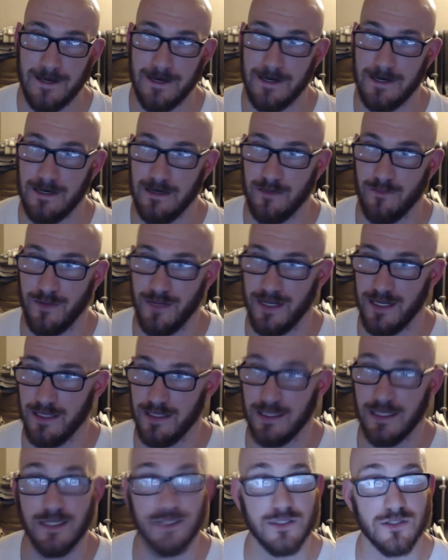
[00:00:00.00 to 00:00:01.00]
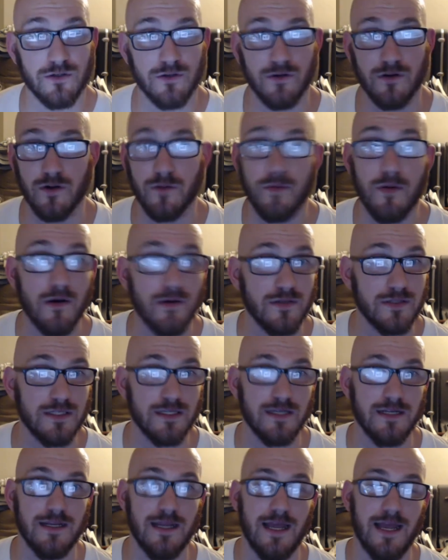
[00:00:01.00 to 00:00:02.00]
Um, but again, links are
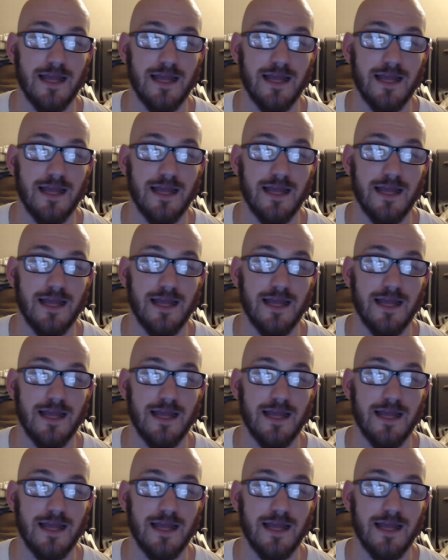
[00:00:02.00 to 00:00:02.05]
posted